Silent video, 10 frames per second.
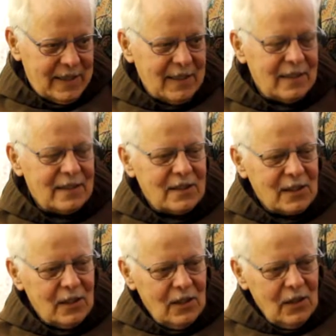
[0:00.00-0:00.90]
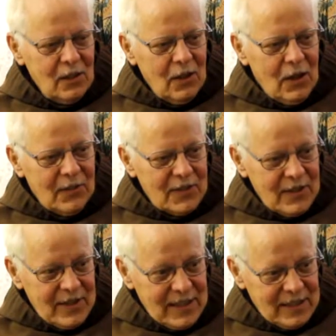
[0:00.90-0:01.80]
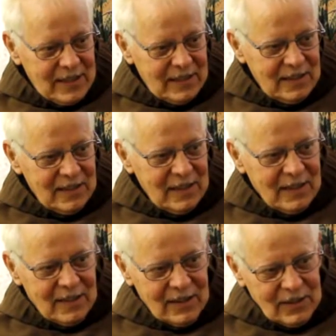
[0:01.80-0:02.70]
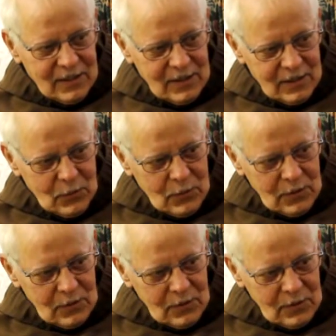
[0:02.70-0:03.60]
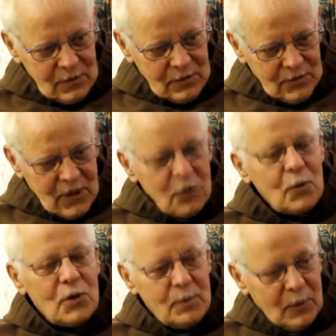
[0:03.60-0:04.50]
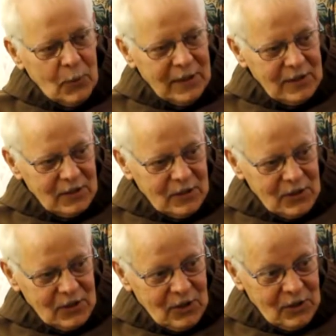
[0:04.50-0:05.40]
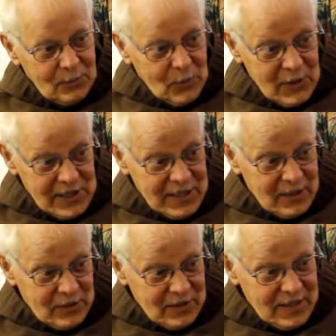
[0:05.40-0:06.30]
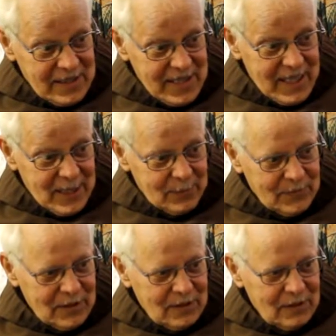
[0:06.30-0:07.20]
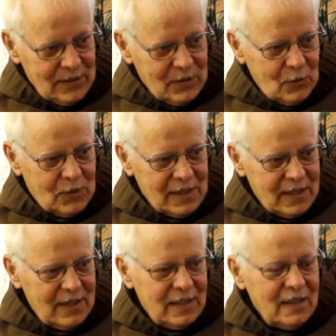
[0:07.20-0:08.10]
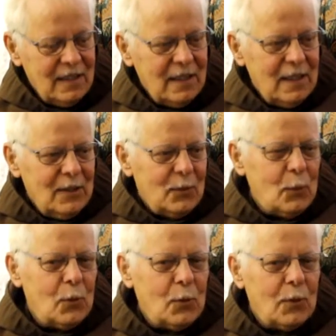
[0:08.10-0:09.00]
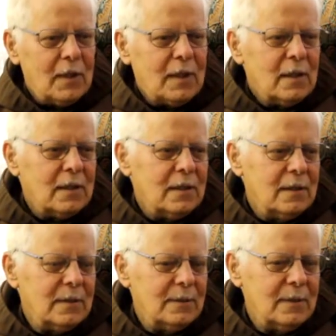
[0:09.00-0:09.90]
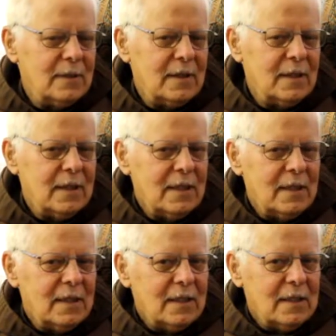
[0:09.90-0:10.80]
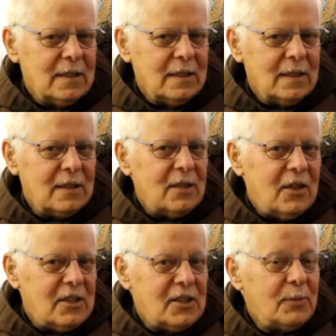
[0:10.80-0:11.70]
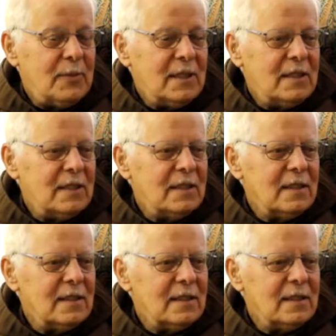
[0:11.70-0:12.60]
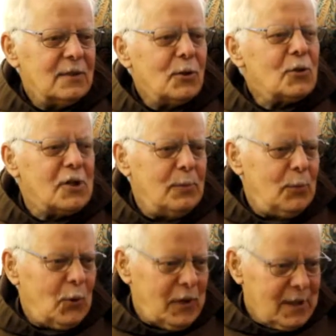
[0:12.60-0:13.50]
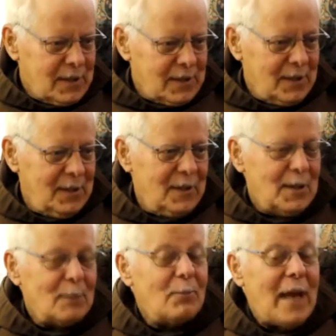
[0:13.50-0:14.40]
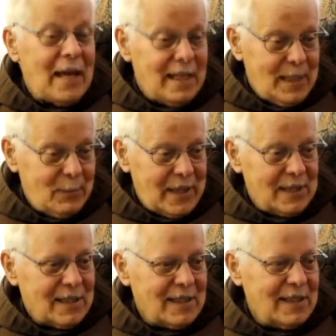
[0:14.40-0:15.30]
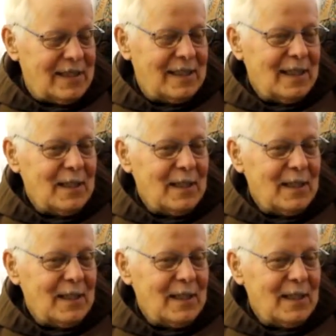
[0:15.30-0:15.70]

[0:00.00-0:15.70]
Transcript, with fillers: and it's after that that uh, Father Orsmond wanted to start Boys Town on the same, let's call it, for uh, hmm, incorrigible, naughty boys mainly, but uh,